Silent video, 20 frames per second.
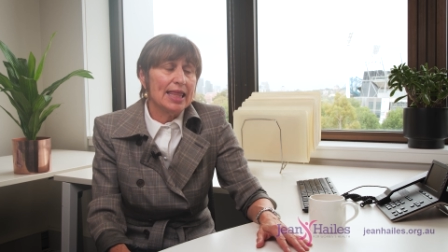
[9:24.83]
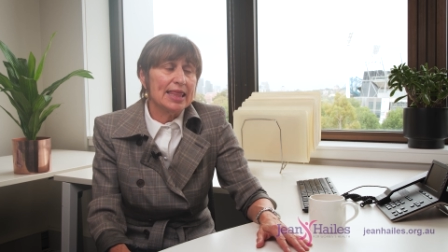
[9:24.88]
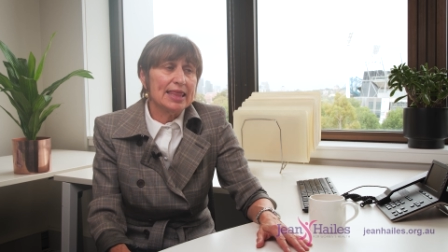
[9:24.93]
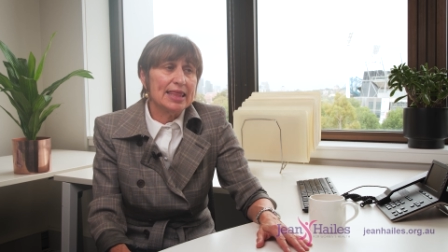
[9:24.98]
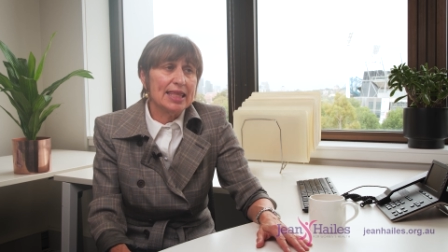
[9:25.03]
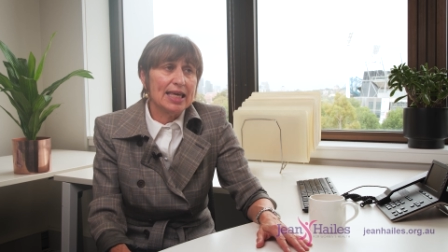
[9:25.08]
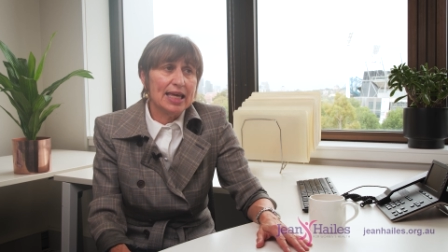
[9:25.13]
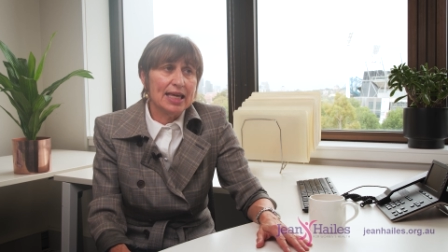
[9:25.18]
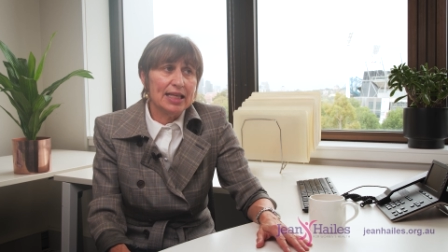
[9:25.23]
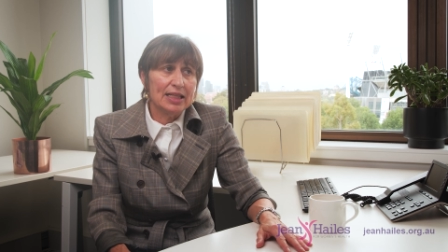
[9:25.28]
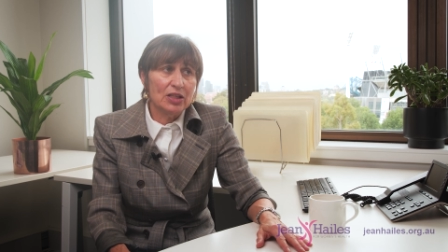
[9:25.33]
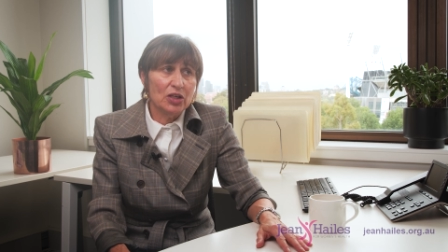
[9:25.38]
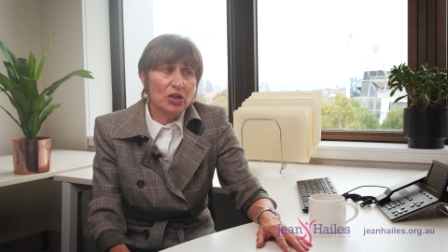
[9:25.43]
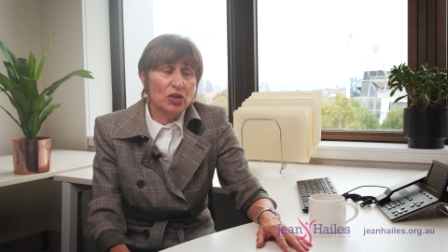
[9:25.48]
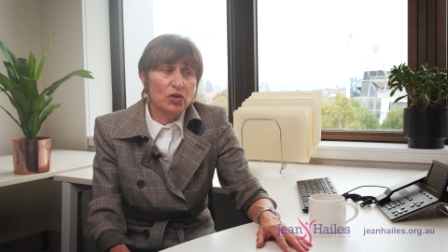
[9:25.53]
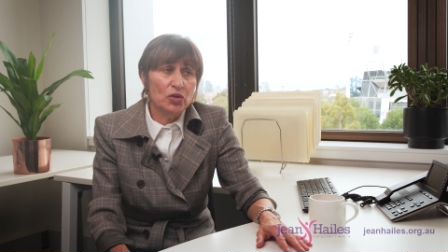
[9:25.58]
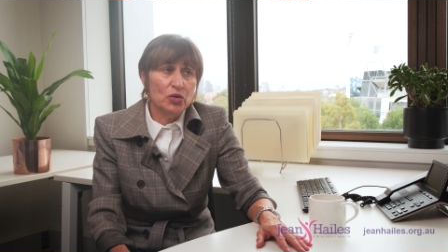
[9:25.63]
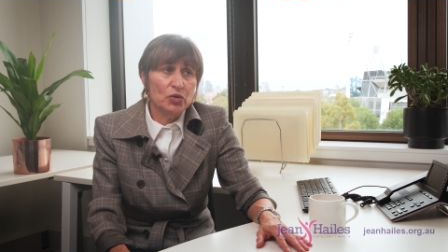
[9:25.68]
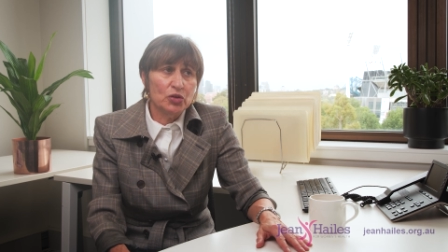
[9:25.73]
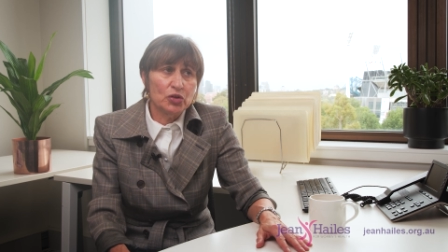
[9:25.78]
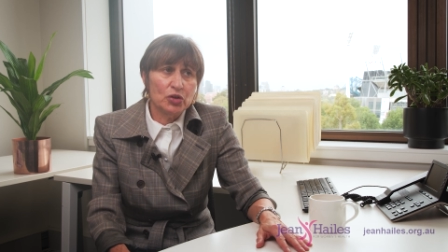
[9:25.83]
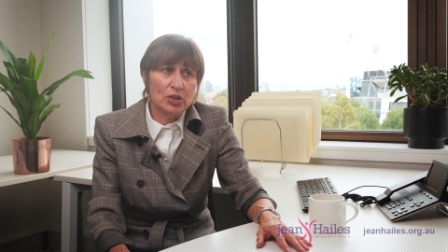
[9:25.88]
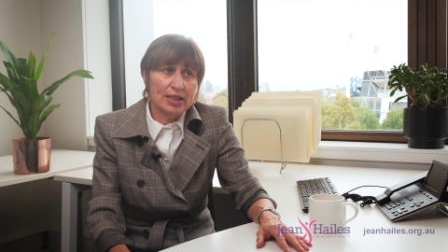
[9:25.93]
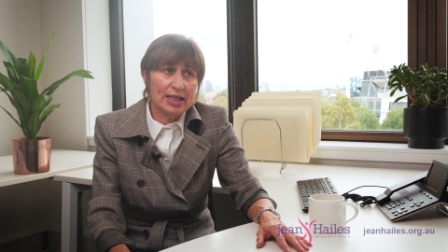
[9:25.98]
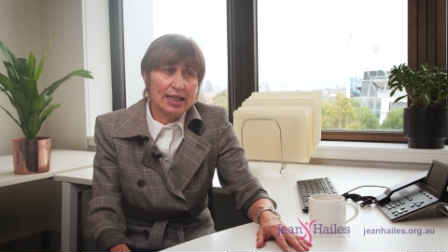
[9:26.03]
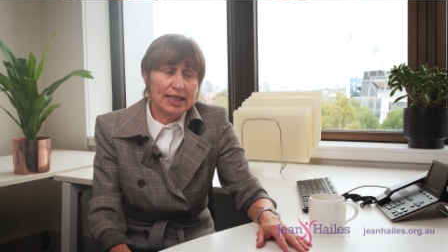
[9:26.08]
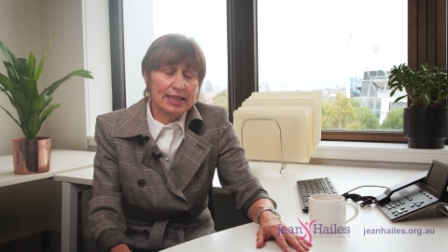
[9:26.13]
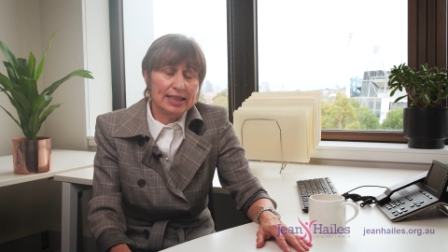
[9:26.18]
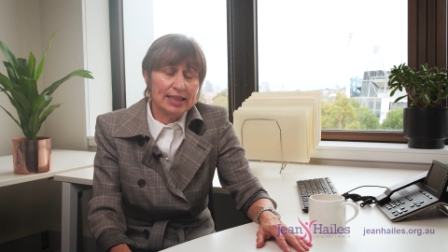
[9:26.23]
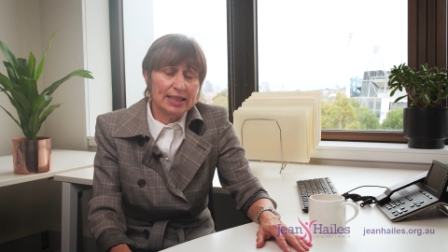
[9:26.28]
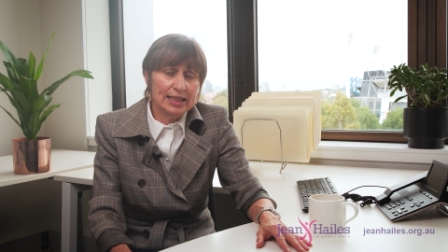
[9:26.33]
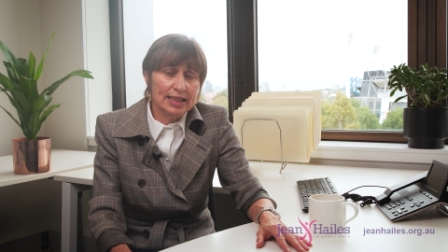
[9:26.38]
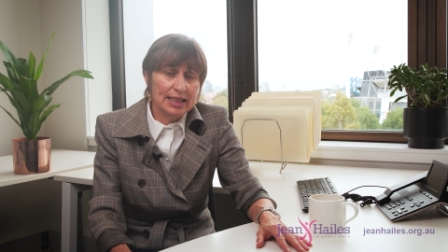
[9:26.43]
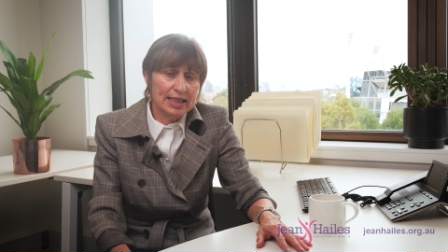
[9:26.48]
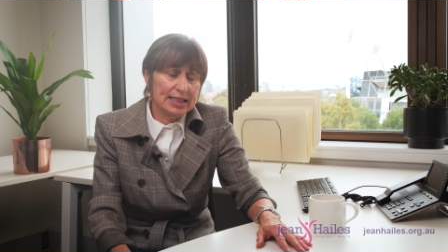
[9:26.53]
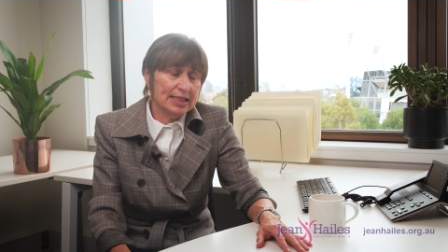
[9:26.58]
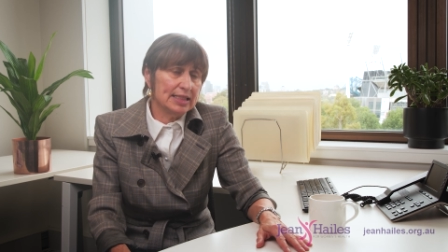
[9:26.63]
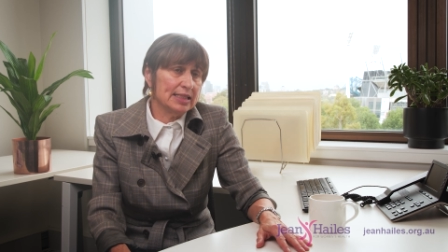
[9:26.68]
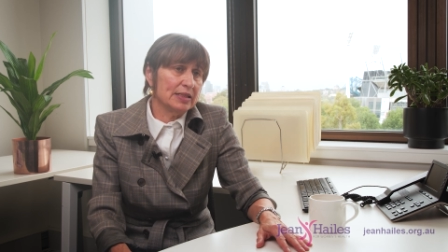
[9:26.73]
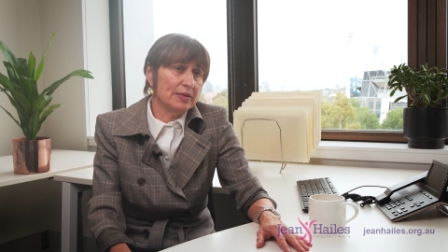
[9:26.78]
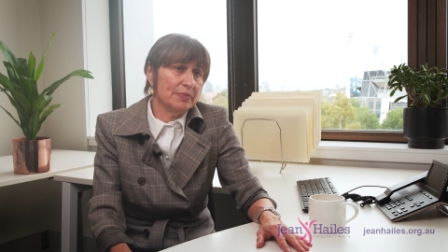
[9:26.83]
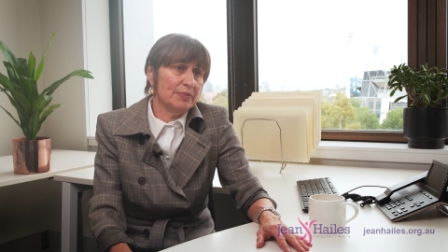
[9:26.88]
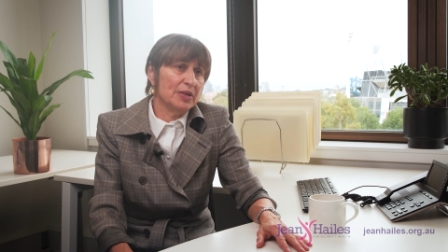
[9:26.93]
then you should at least